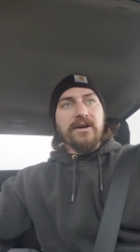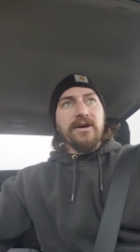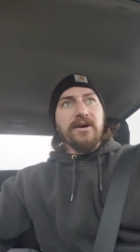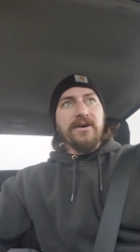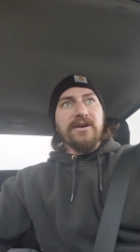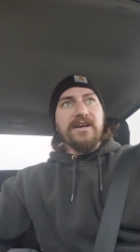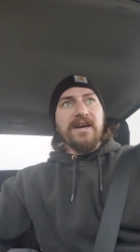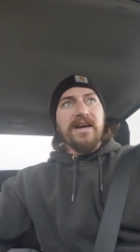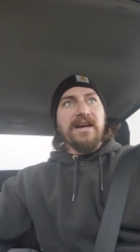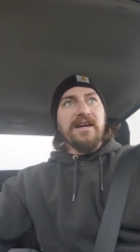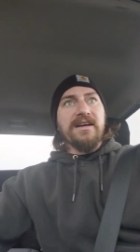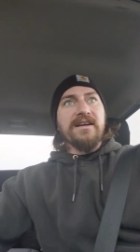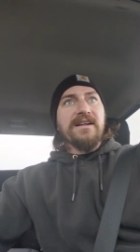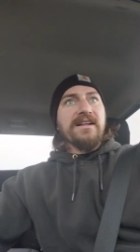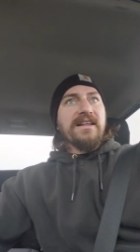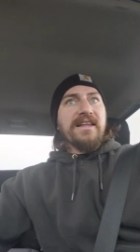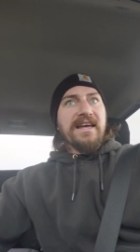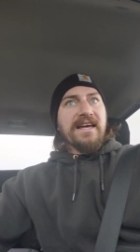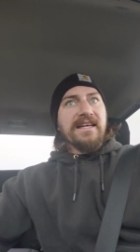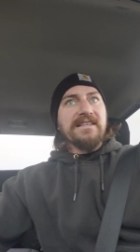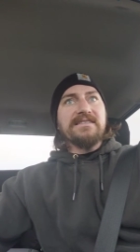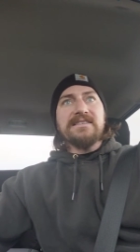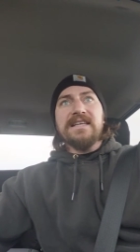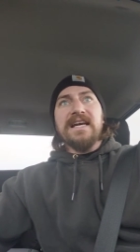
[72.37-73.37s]
Okay?
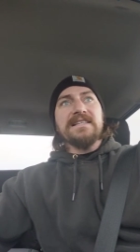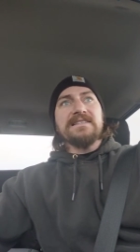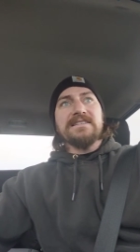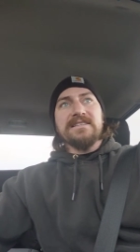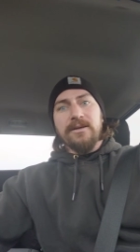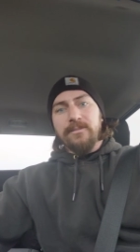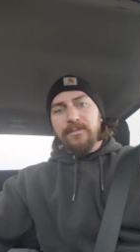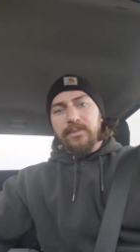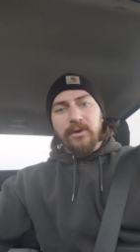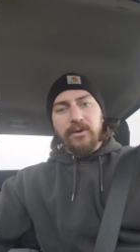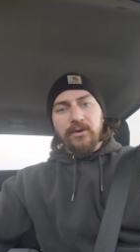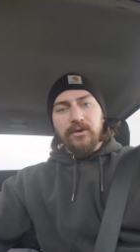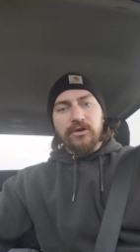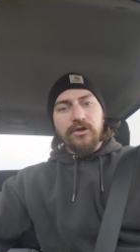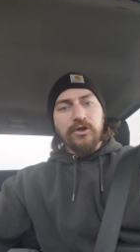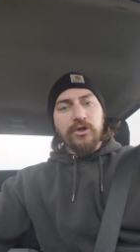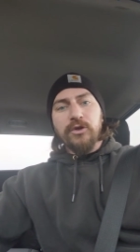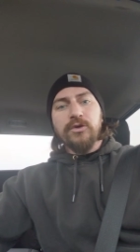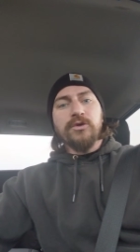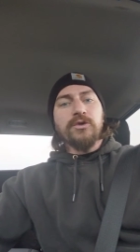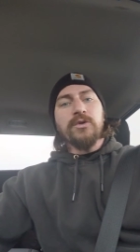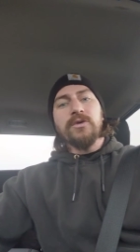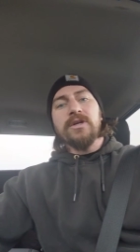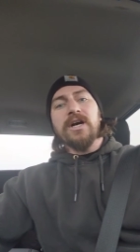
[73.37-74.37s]
It's that simple.
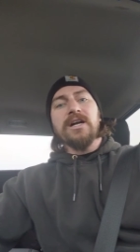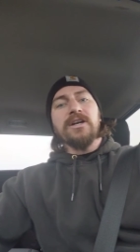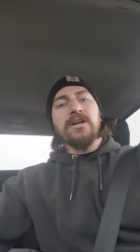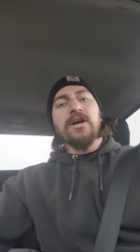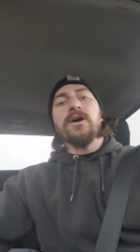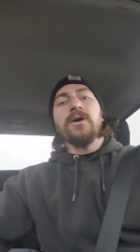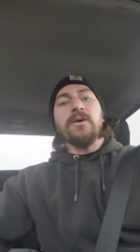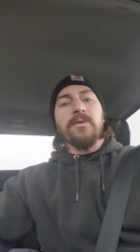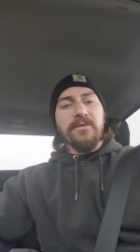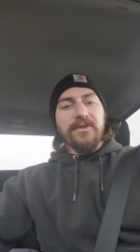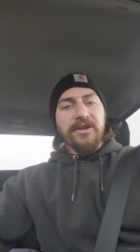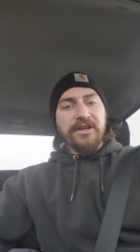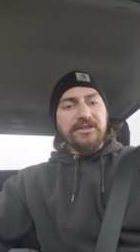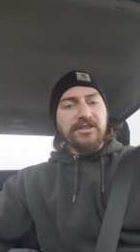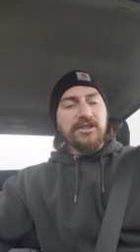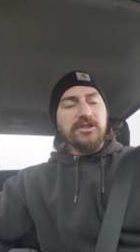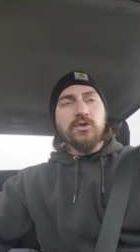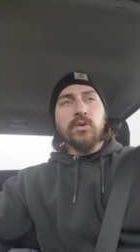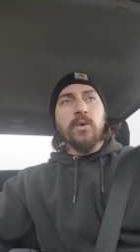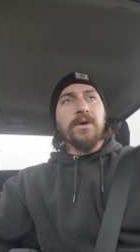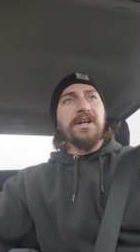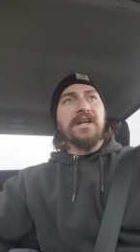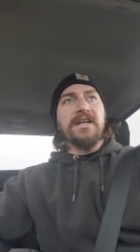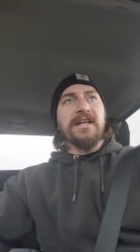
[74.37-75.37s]
You do not know. This is
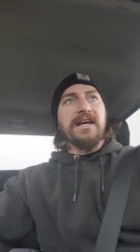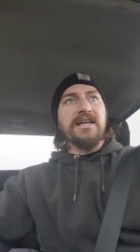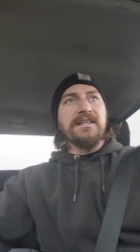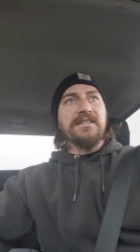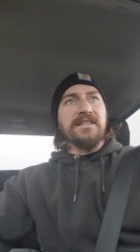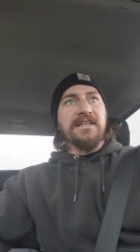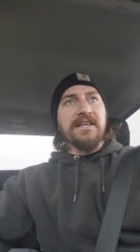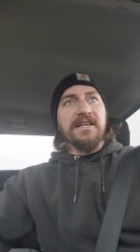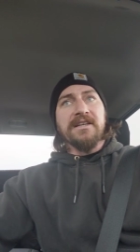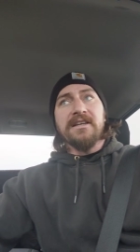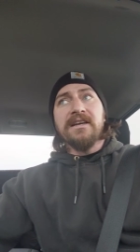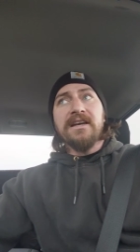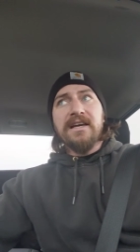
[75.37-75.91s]
2019.